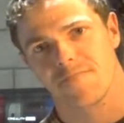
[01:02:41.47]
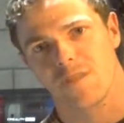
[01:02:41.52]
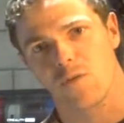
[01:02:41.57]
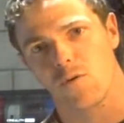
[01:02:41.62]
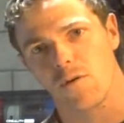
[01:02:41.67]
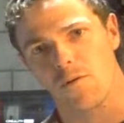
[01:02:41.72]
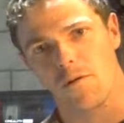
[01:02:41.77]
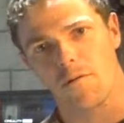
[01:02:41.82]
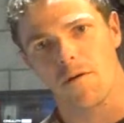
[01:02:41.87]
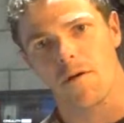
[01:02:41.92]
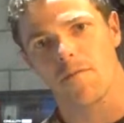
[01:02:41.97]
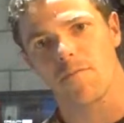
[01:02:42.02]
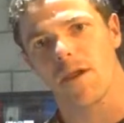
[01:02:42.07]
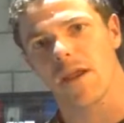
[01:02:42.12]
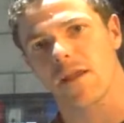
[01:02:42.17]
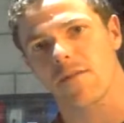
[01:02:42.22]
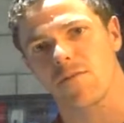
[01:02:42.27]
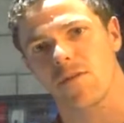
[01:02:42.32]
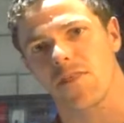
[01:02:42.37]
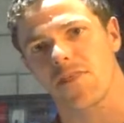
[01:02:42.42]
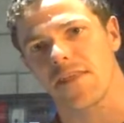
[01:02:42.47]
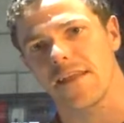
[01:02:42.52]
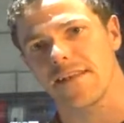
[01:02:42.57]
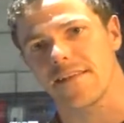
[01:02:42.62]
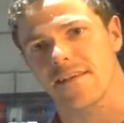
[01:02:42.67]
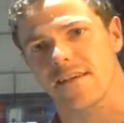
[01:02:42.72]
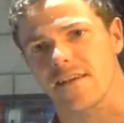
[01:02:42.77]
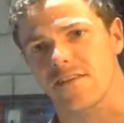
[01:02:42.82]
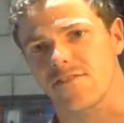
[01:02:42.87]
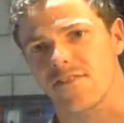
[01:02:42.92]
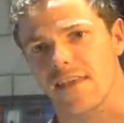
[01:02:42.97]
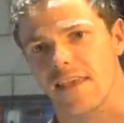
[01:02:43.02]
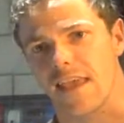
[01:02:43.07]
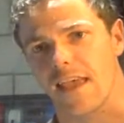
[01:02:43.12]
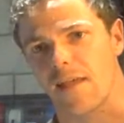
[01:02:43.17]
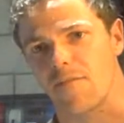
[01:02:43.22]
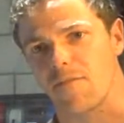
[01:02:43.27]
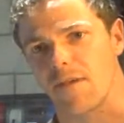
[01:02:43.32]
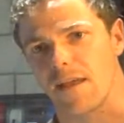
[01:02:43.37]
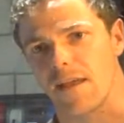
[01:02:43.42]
Yeah, we want to make him authentic as he can be.